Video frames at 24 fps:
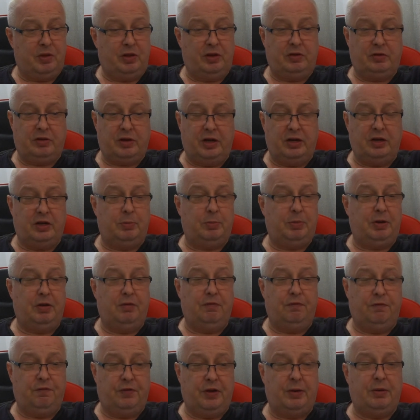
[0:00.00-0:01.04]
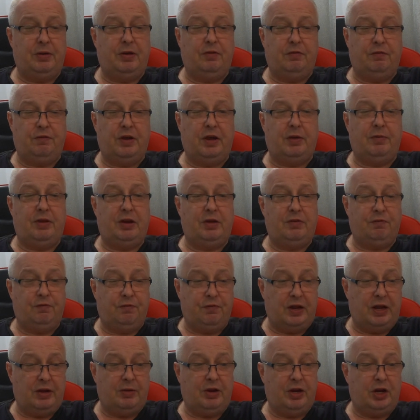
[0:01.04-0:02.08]
He's going to be a very, very,
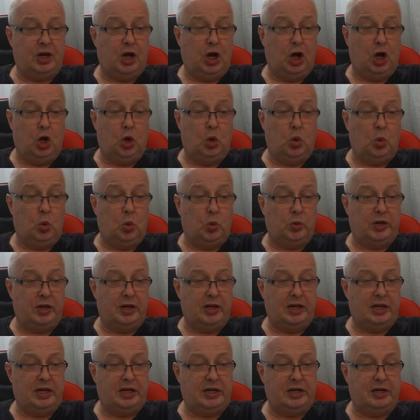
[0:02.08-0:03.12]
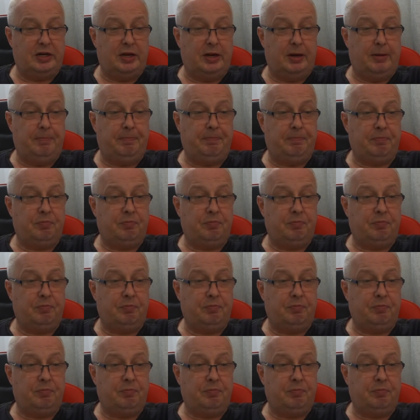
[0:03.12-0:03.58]
very old leader.